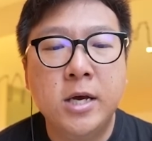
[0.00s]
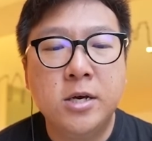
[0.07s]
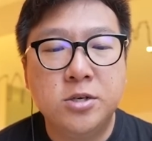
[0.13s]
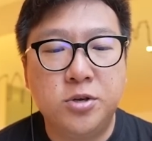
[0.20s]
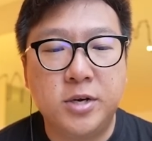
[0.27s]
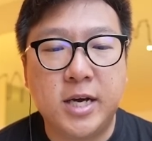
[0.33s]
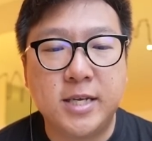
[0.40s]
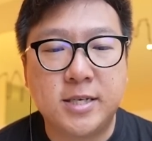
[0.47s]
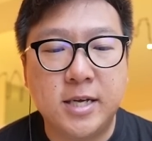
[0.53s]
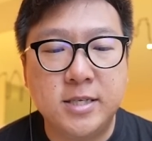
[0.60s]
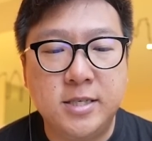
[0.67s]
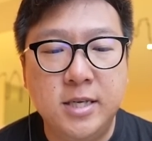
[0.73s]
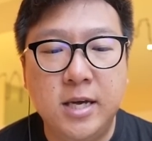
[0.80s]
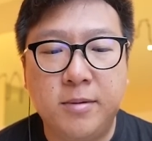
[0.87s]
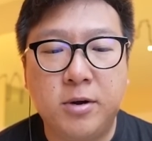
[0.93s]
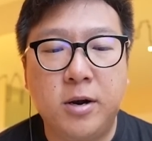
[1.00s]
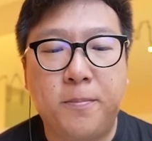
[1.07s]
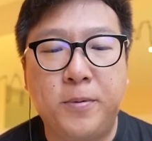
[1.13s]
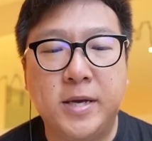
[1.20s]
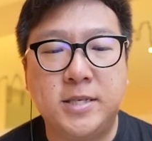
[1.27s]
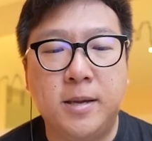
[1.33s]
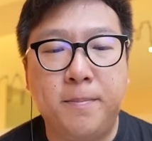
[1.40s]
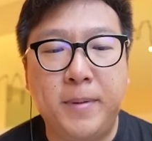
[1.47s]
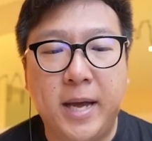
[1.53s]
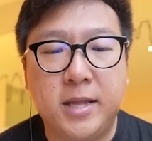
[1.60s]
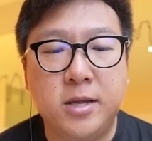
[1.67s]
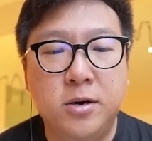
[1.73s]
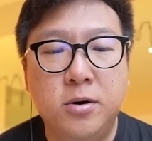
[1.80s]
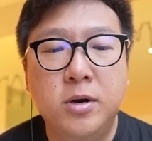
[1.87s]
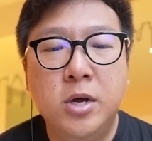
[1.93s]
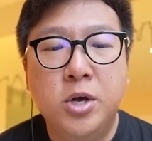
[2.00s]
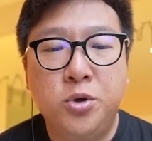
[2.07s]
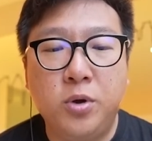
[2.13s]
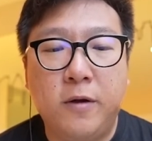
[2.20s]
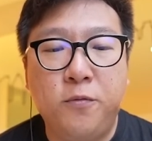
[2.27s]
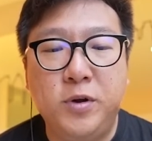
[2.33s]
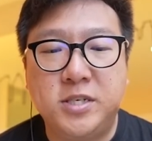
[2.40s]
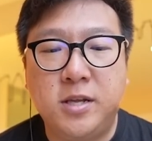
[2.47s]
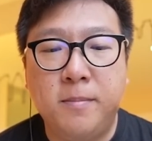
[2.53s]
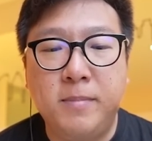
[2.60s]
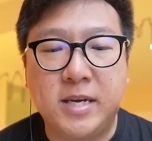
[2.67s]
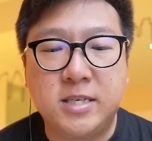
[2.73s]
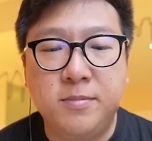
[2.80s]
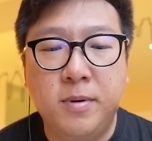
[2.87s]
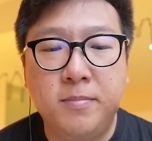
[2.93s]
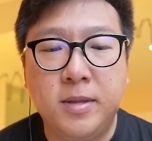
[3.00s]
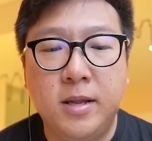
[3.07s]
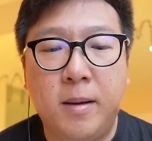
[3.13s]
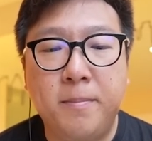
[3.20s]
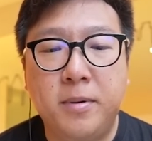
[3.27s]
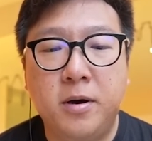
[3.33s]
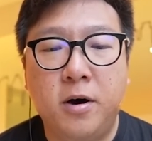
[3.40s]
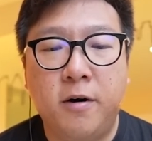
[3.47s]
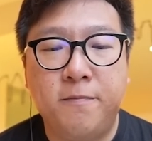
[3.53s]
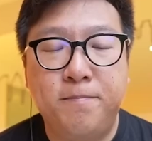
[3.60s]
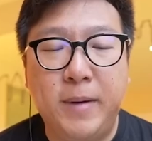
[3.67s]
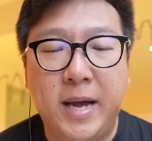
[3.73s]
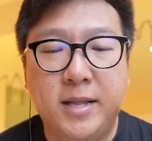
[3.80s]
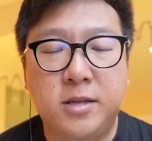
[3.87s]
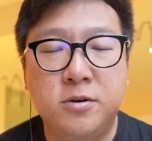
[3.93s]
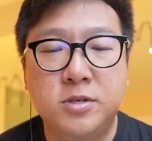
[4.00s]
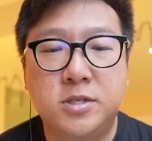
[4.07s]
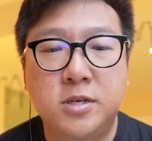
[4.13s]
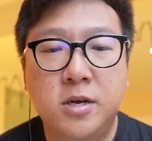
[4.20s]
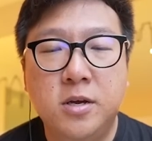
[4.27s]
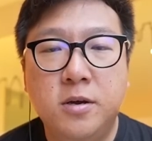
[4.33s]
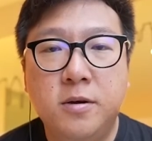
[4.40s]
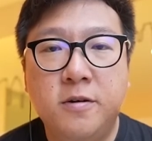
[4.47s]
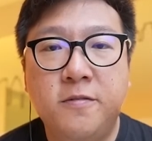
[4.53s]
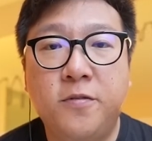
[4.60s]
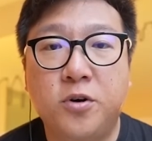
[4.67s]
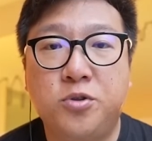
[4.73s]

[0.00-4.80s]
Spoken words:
So you guys can see I'm going to press the battle. You have reached the maximum number of battles for